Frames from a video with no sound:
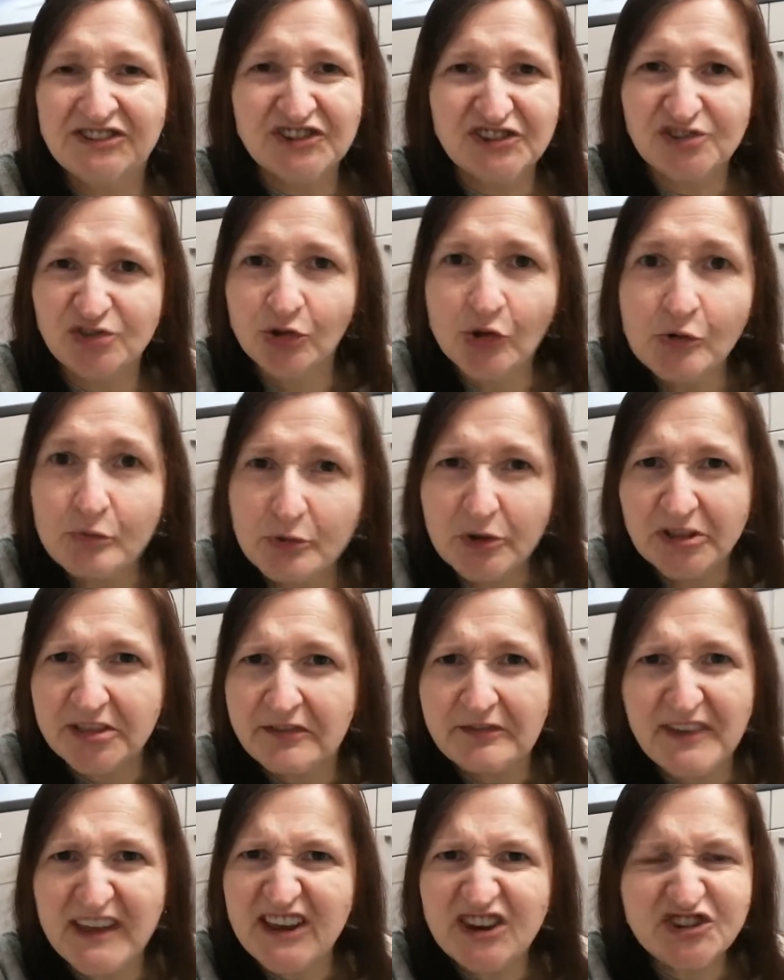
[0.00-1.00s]
just no
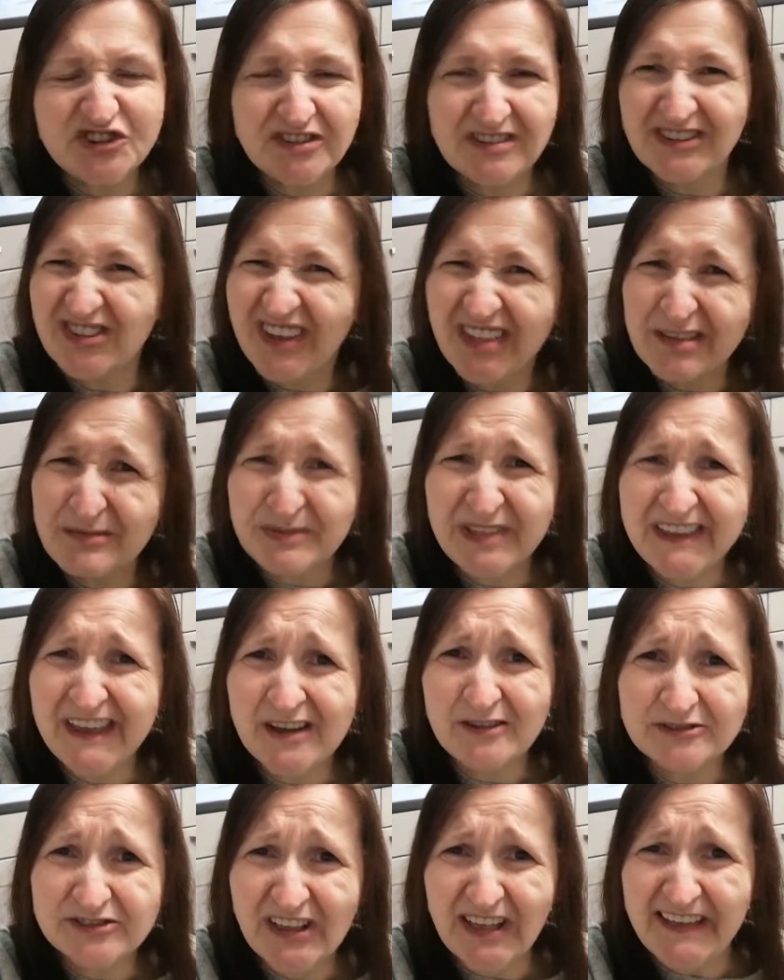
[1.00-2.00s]
motivation. Is anybody
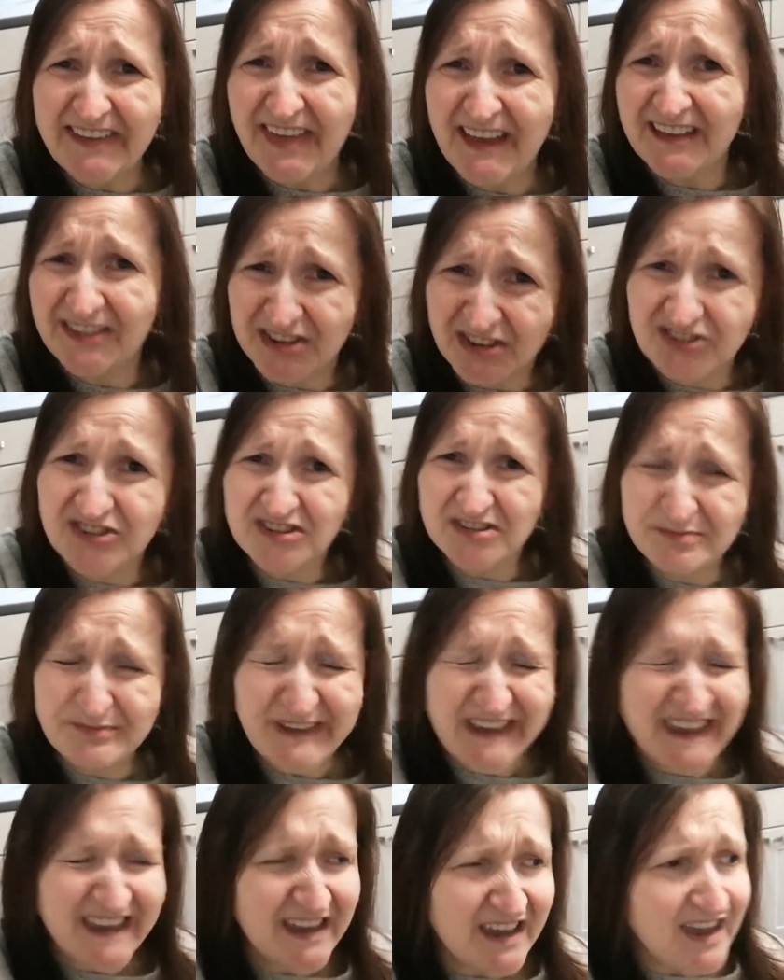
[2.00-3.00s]
else like that? Is it just
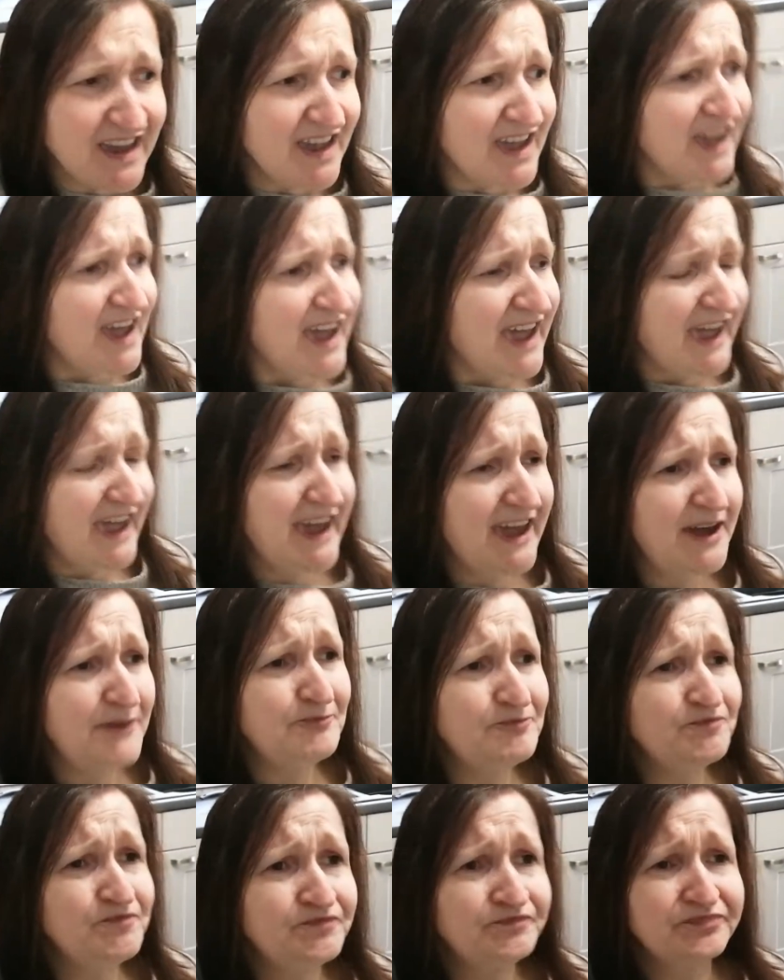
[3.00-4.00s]
me?
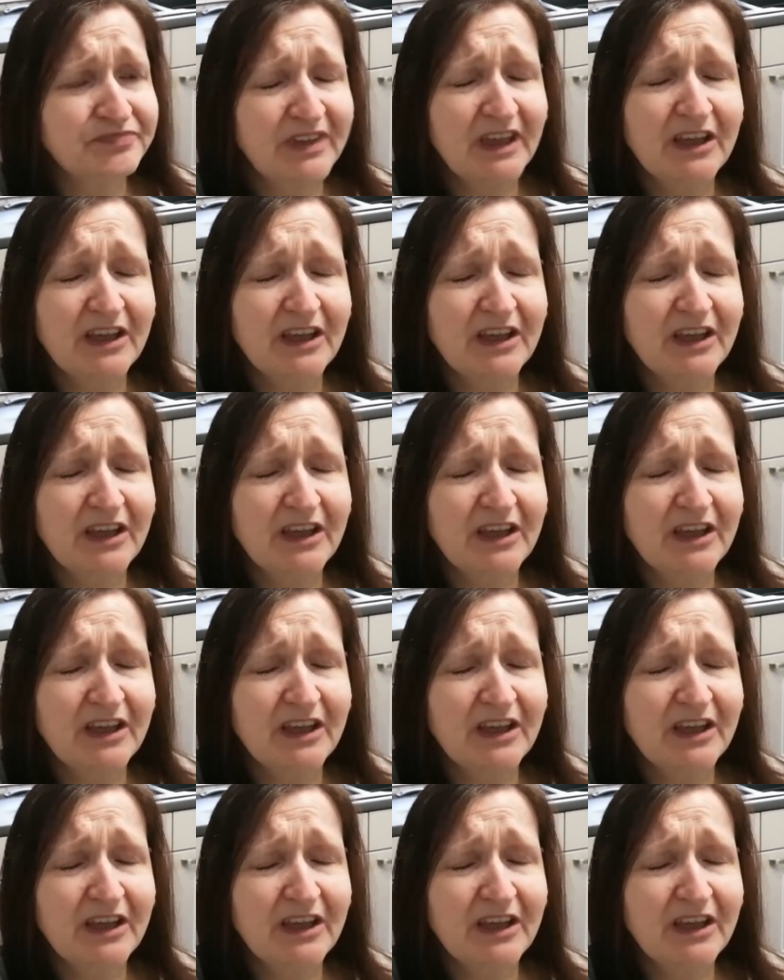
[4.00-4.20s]
Um,